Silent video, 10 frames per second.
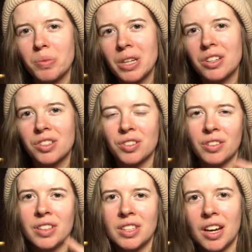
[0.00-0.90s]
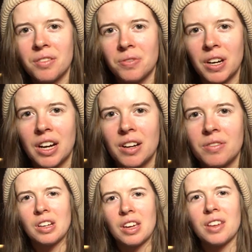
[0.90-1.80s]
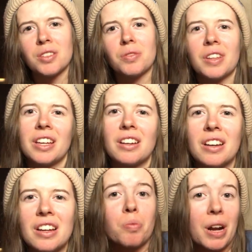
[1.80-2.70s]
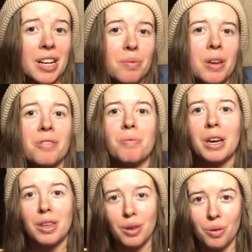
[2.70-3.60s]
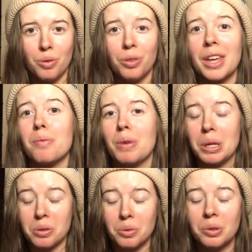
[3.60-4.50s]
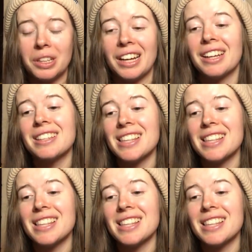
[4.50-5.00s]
each on the top 5. Kings of Leon reminded me of my youth, like middle school days.